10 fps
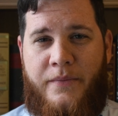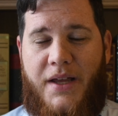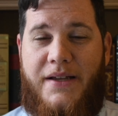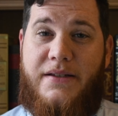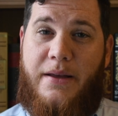
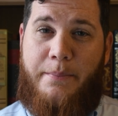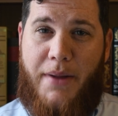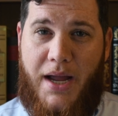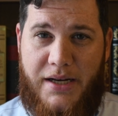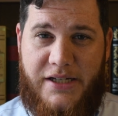is the
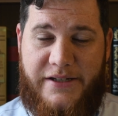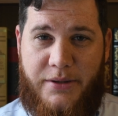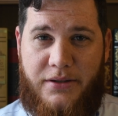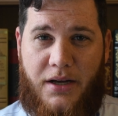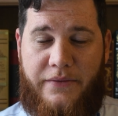
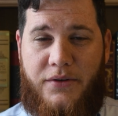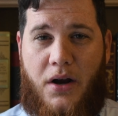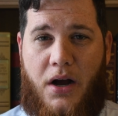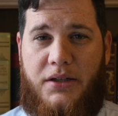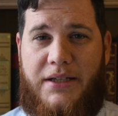management of
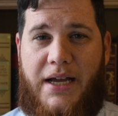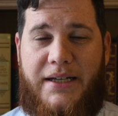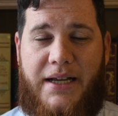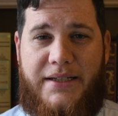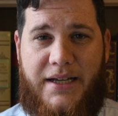your online
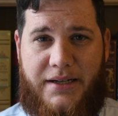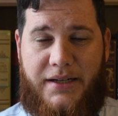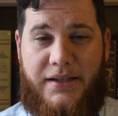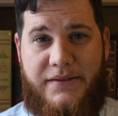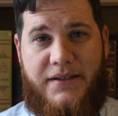
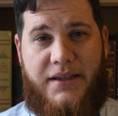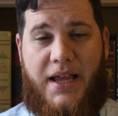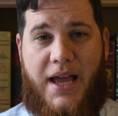identities and the